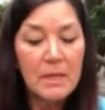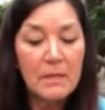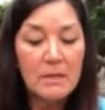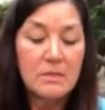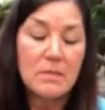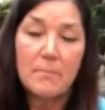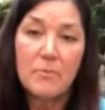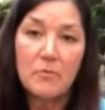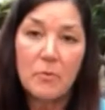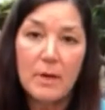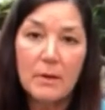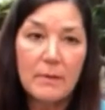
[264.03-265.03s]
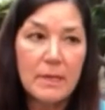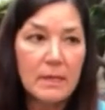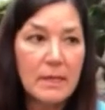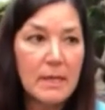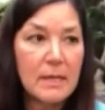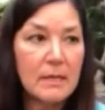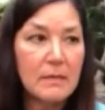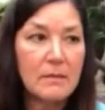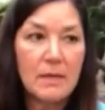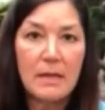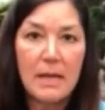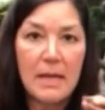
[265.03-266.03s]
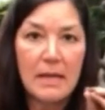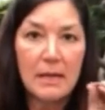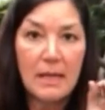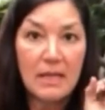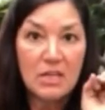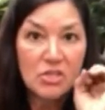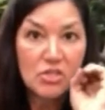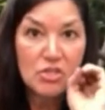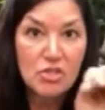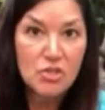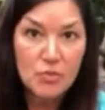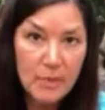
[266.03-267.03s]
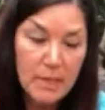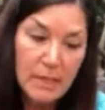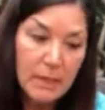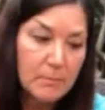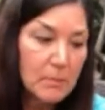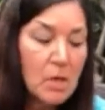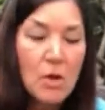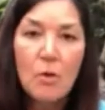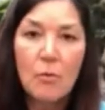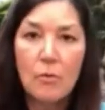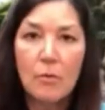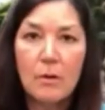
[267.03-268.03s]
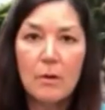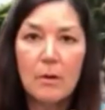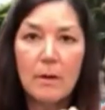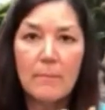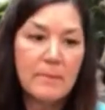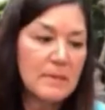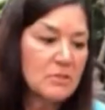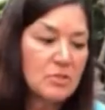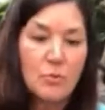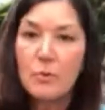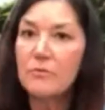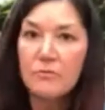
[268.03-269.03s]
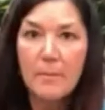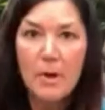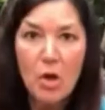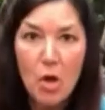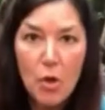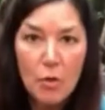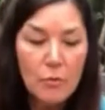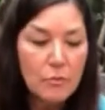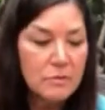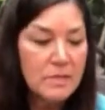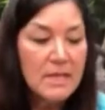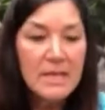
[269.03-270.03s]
the type of watering can that had like a stream or a big squirt from a hose,